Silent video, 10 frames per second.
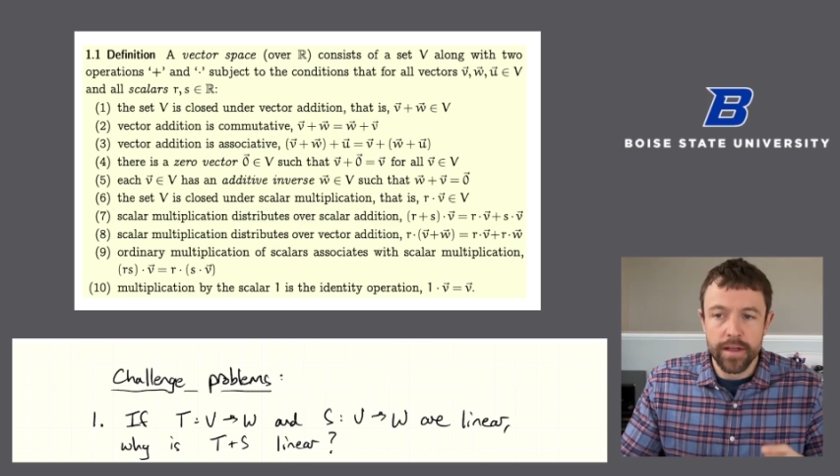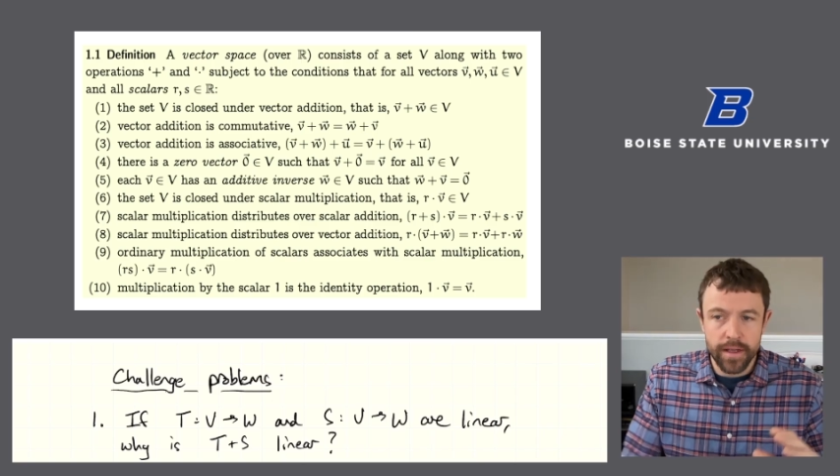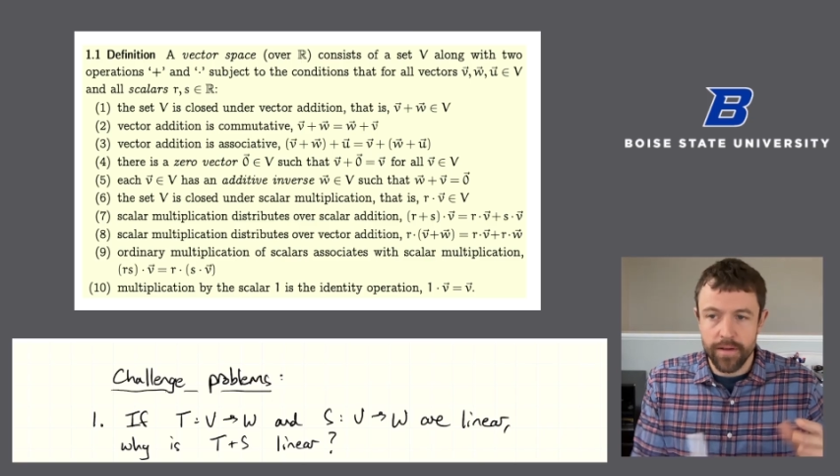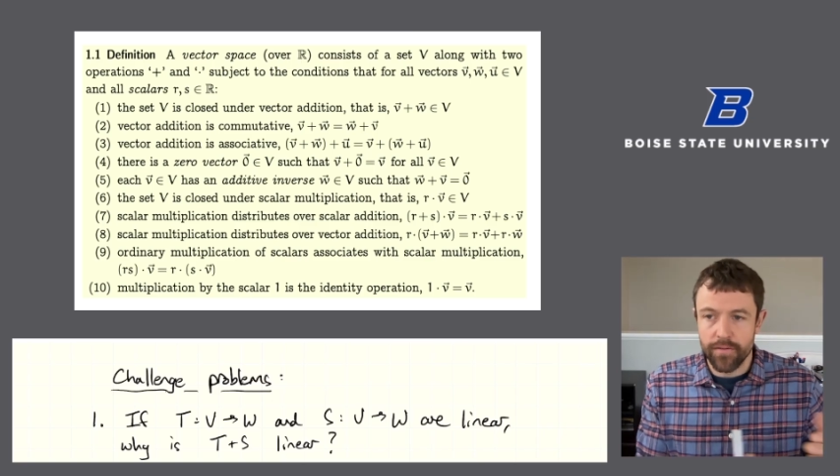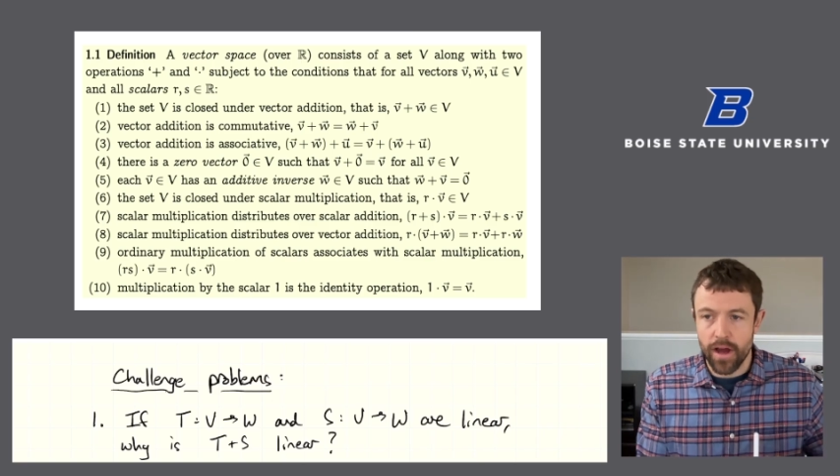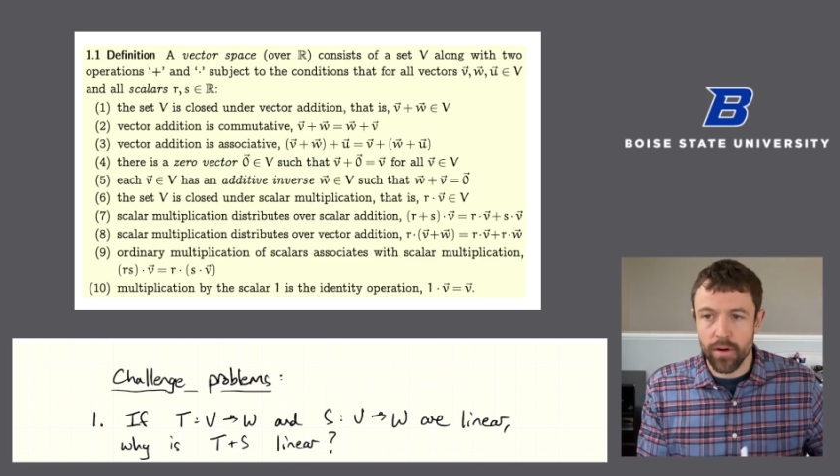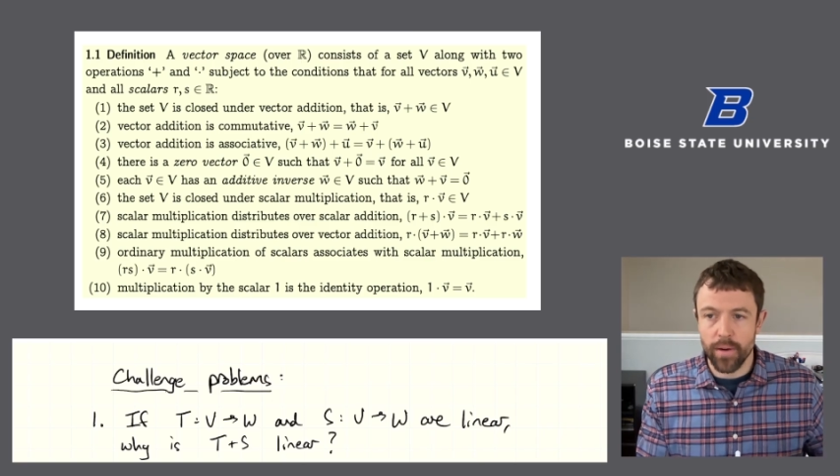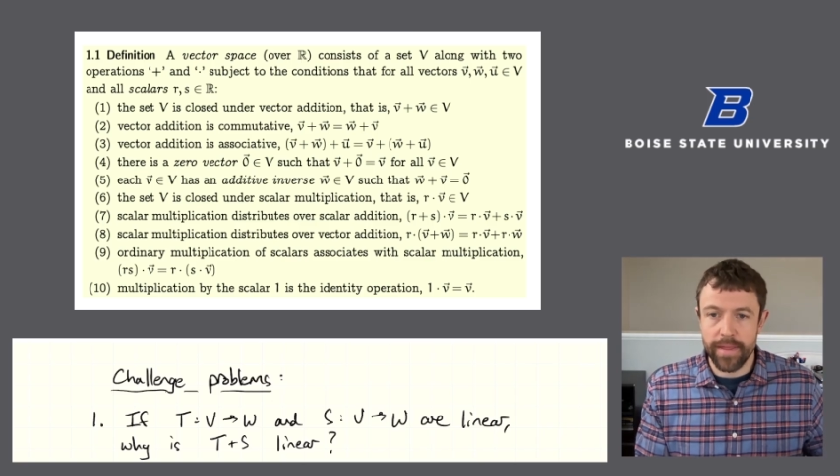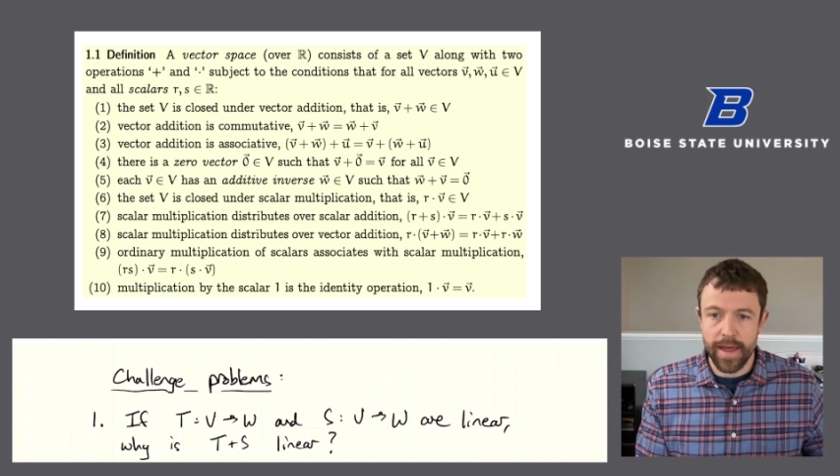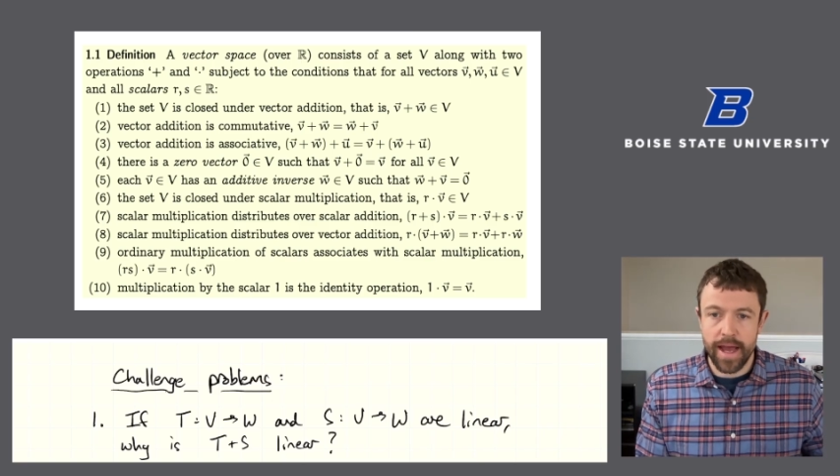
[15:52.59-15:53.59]
if not
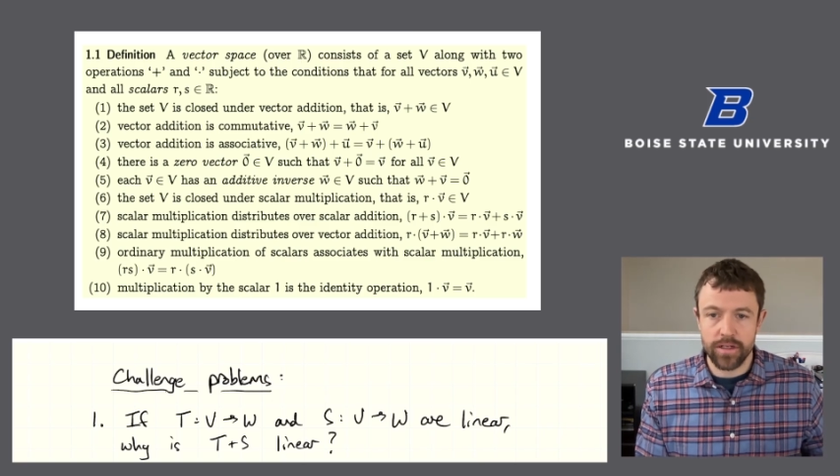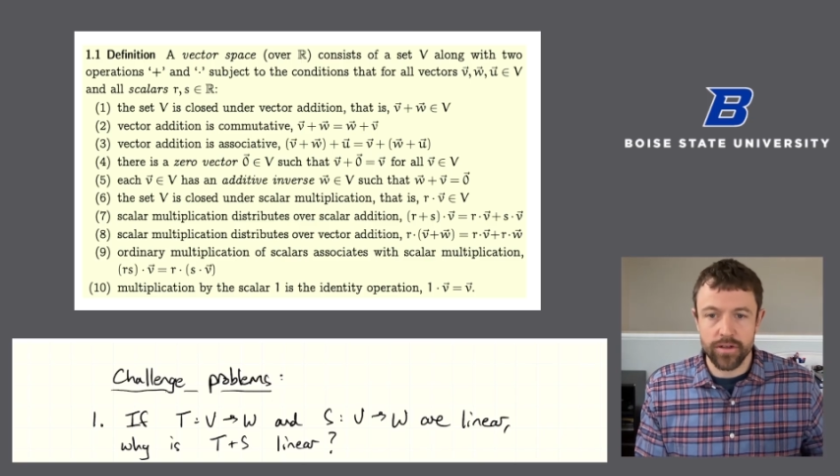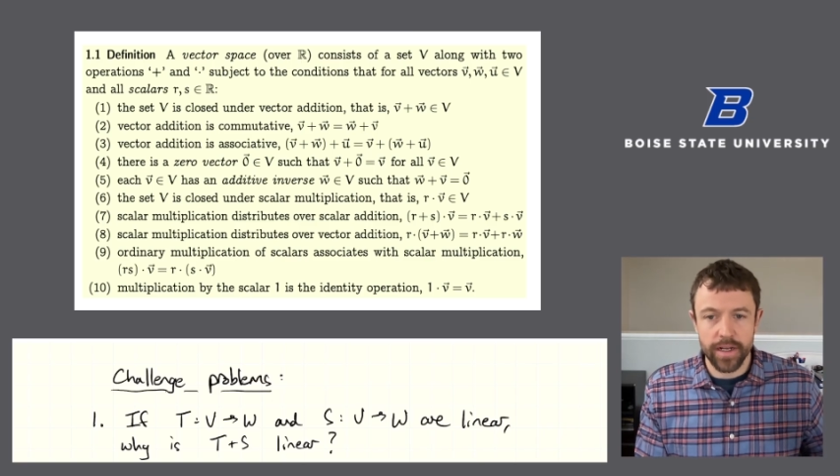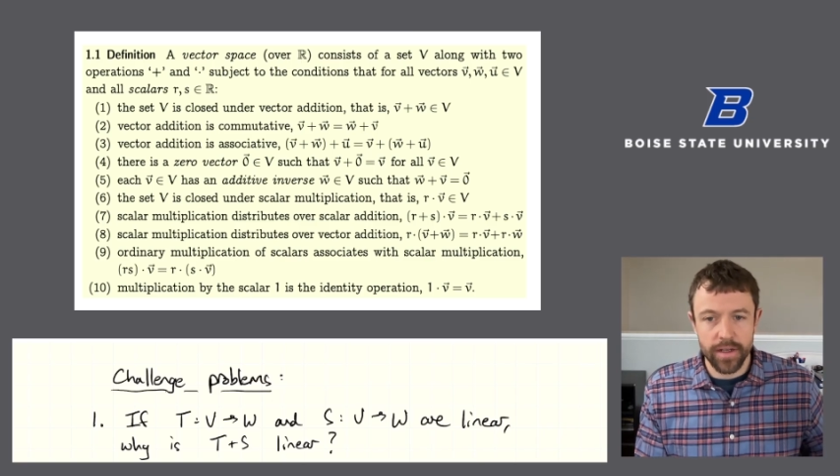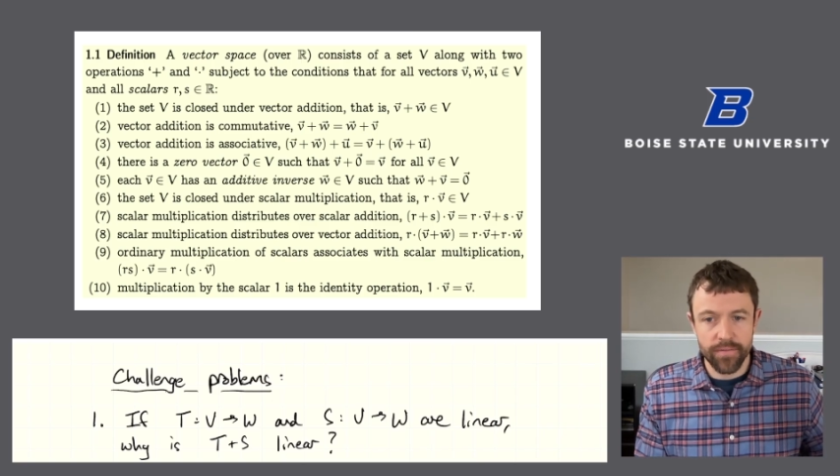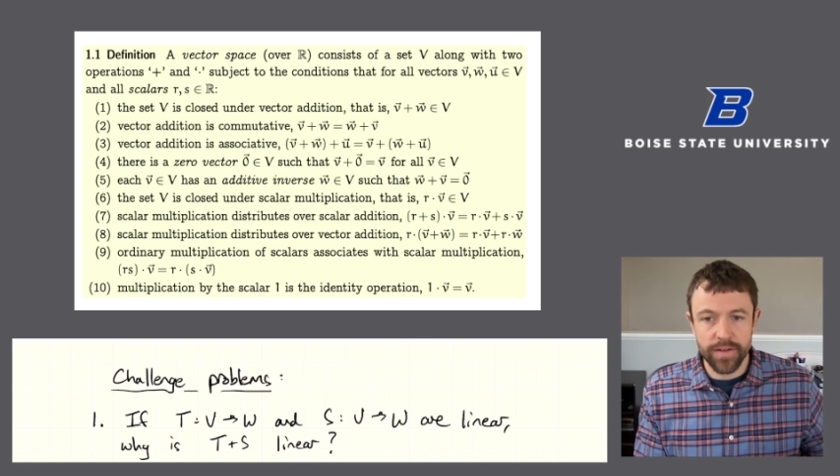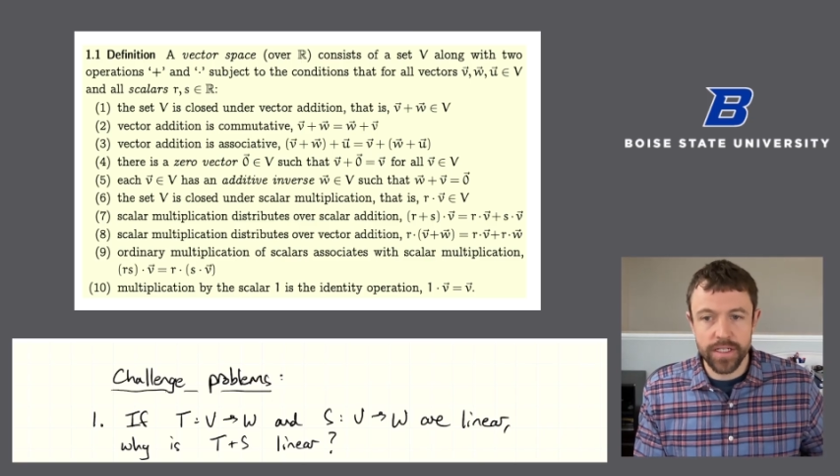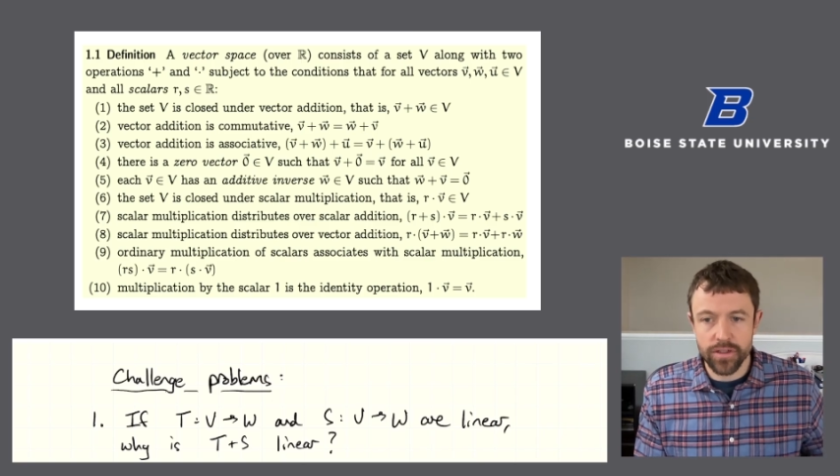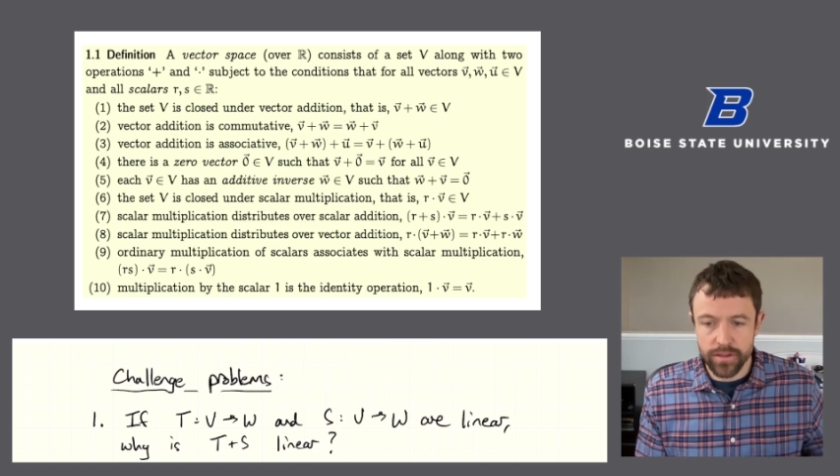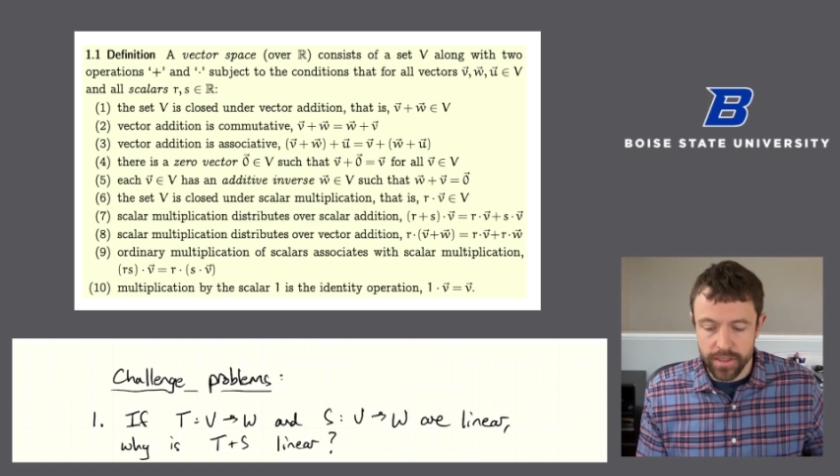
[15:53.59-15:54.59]
quite that, try to
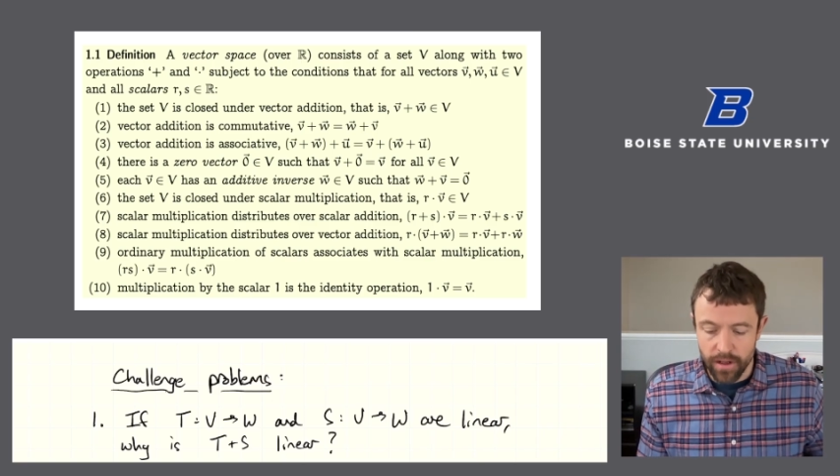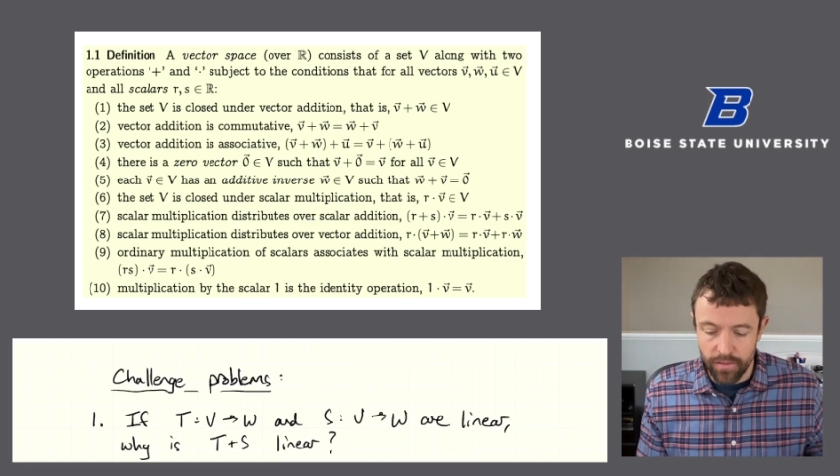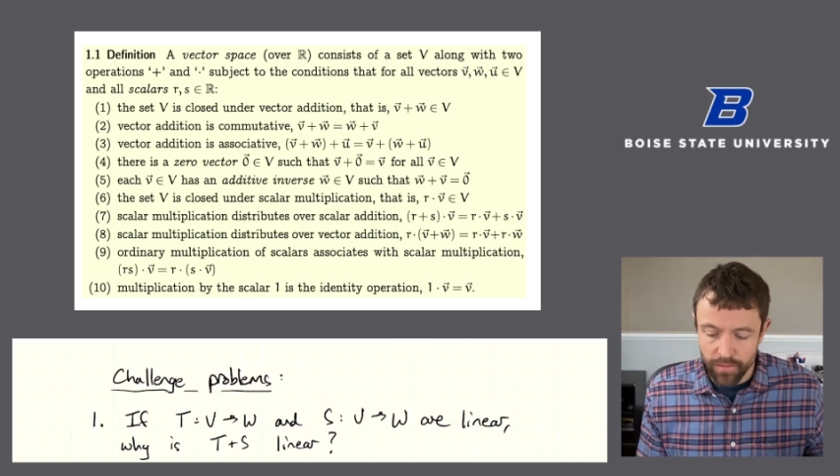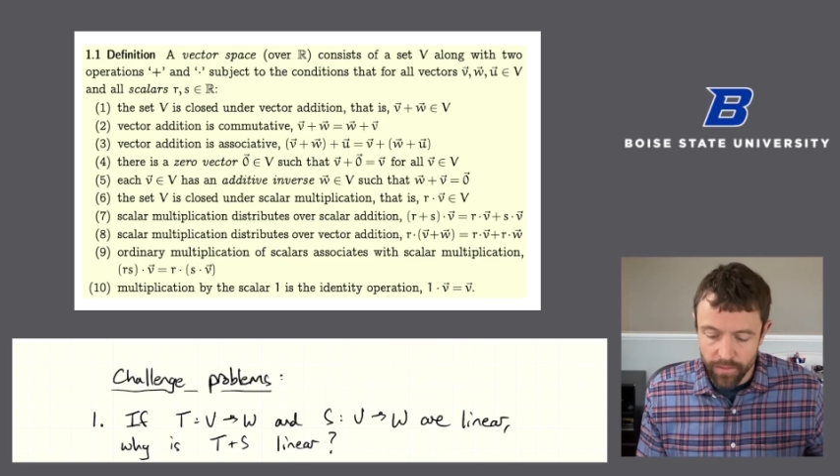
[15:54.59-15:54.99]
convince yourself,